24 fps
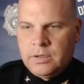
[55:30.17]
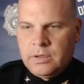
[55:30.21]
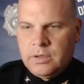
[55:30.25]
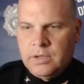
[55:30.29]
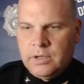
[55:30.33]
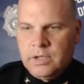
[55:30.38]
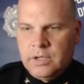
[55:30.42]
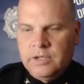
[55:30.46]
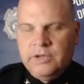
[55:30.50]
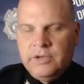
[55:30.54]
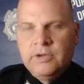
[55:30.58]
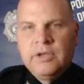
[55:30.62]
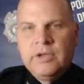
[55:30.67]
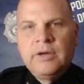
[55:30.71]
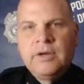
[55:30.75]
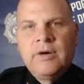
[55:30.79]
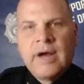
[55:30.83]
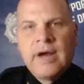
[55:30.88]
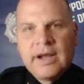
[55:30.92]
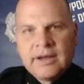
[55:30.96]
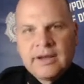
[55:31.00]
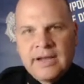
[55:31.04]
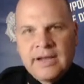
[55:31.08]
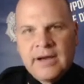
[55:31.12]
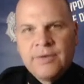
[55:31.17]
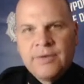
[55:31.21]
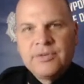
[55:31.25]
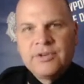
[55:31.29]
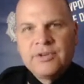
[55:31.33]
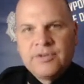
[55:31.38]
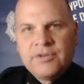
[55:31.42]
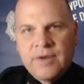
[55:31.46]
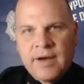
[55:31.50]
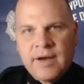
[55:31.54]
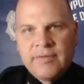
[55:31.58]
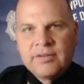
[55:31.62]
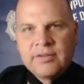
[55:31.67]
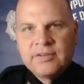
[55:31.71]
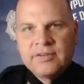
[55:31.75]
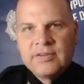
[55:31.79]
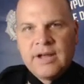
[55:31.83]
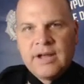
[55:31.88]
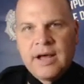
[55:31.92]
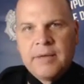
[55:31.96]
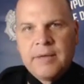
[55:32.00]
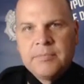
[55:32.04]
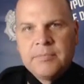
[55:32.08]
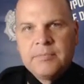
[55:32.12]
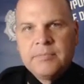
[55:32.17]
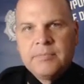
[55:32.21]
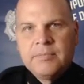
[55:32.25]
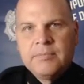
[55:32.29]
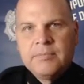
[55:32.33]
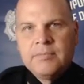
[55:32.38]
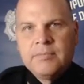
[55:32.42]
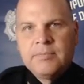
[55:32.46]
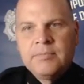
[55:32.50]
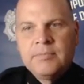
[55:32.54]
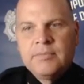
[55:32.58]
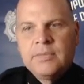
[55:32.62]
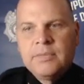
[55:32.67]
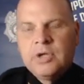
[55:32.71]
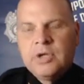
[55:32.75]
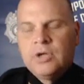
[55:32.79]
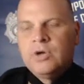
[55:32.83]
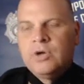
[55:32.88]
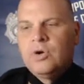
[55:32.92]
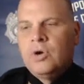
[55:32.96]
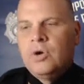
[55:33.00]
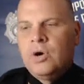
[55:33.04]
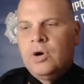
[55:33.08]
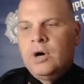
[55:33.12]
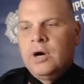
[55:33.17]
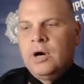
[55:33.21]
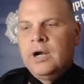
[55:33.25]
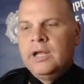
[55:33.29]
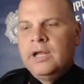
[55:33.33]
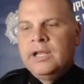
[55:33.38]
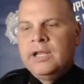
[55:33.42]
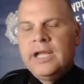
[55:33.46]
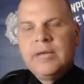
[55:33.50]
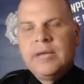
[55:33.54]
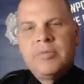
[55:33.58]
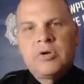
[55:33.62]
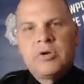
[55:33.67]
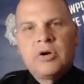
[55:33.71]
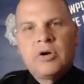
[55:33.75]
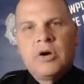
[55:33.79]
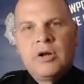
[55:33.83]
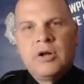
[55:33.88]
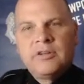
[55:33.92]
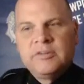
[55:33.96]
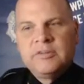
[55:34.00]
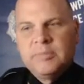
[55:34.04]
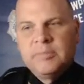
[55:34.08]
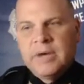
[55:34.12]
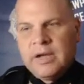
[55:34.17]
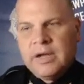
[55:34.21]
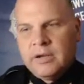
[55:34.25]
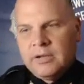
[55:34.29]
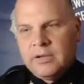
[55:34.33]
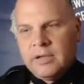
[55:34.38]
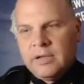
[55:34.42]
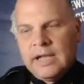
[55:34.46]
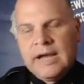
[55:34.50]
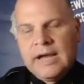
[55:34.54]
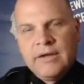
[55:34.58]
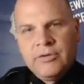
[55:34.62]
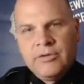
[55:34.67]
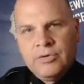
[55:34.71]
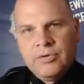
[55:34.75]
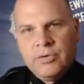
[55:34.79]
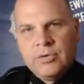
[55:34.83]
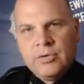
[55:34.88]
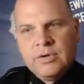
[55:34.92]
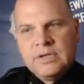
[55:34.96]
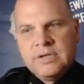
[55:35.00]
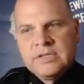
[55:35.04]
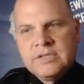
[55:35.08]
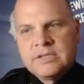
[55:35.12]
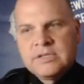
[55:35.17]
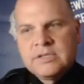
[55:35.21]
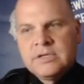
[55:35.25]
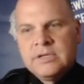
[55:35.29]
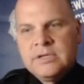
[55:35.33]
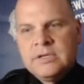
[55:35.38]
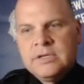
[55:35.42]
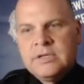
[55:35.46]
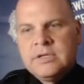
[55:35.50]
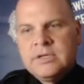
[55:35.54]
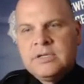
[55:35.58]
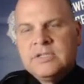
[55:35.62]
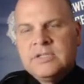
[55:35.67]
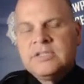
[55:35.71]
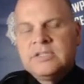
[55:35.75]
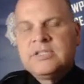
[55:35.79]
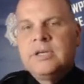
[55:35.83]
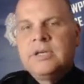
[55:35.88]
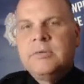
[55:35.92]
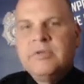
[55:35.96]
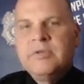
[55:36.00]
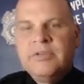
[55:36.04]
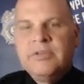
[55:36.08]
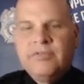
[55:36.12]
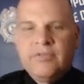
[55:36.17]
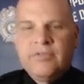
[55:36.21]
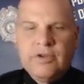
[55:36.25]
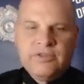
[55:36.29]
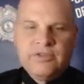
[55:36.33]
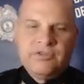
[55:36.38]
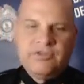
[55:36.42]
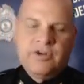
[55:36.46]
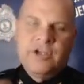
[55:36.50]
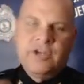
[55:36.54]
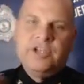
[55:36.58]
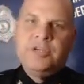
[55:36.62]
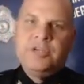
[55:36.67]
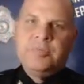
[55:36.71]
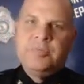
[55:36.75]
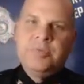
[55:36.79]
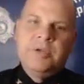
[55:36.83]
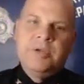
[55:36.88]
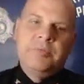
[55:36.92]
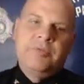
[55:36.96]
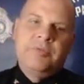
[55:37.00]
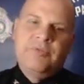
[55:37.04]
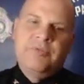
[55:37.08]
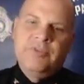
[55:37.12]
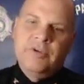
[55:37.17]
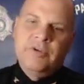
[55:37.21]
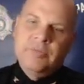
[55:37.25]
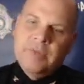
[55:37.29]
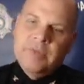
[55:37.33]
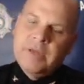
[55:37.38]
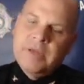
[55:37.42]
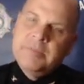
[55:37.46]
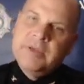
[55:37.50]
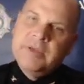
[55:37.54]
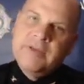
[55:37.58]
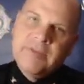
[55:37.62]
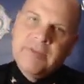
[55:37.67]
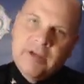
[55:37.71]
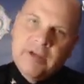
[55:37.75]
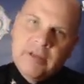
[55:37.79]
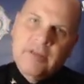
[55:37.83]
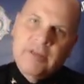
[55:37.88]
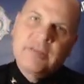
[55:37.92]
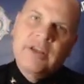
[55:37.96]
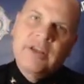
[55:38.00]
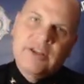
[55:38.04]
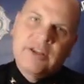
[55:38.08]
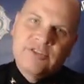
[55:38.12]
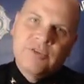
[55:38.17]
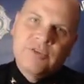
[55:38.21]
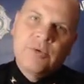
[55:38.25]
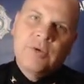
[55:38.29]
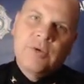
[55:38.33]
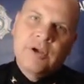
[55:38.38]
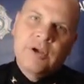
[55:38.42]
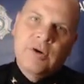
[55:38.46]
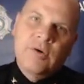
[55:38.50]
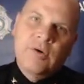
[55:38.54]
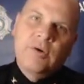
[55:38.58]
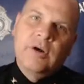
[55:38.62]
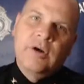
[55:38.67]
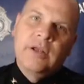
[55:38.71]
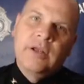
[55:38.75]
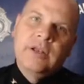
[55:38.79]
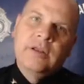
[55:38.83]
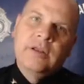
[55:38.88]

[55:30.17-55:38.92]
and you interact now with a traffic stop, or a neighbor calls about loud noise, some of the frustration people feel may be of other things going on.